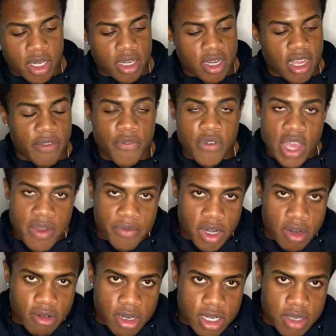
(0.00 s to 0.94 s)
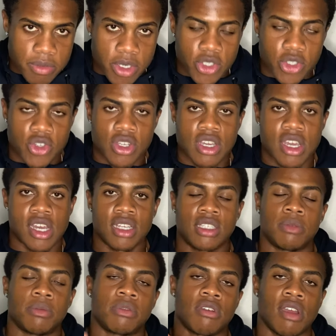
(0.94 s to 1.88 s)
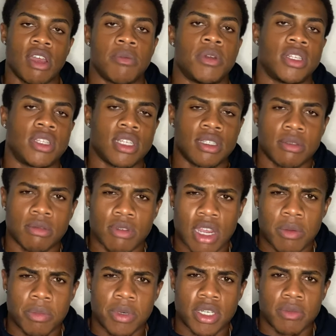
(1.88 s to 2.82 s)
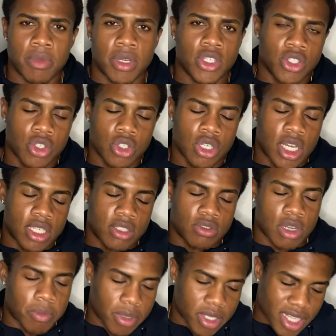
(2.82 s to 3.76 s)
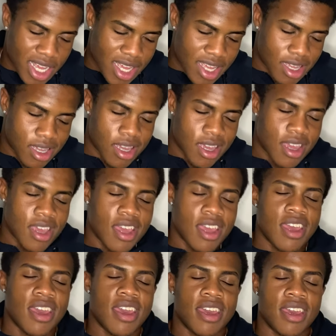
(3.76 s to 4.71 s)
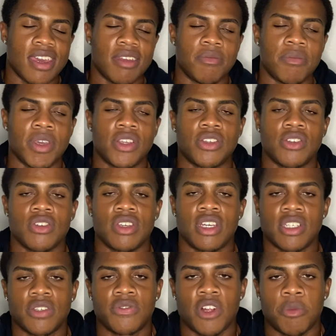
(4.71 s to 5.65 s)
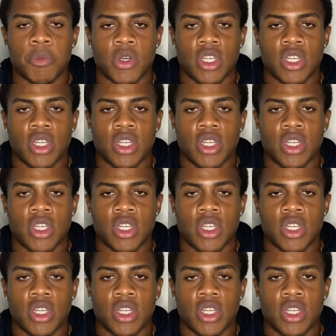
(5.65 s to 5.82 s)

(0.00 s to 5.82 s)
If you haven't already, make sure you guys subscribe, hit that subscribe button, make sure you guys drop a like, and make sure you guys follow me on